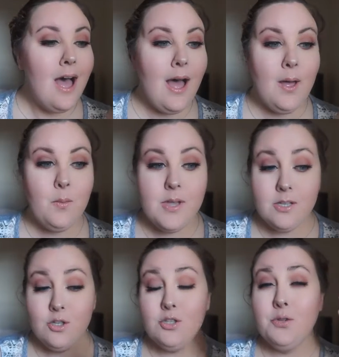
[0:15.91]

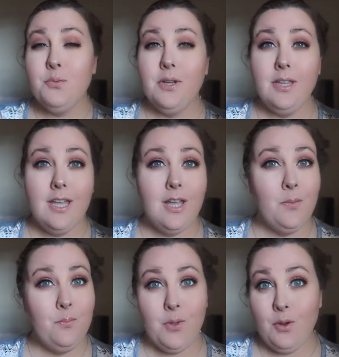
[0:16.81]
It's just a really
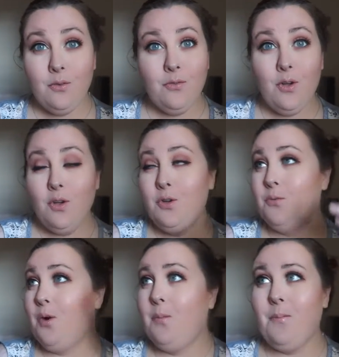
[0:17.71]
beautiful,
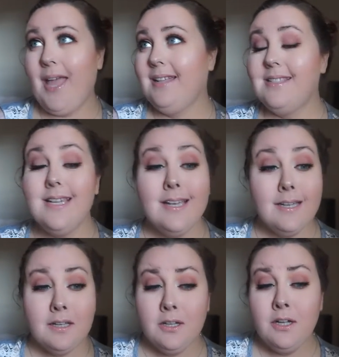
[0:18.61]

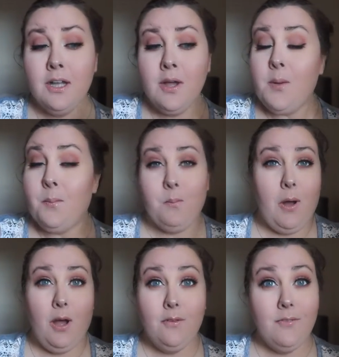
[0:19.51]
romantic,
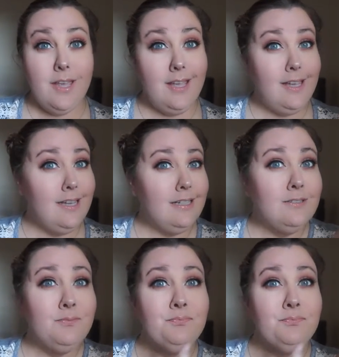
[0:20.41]
mauve-y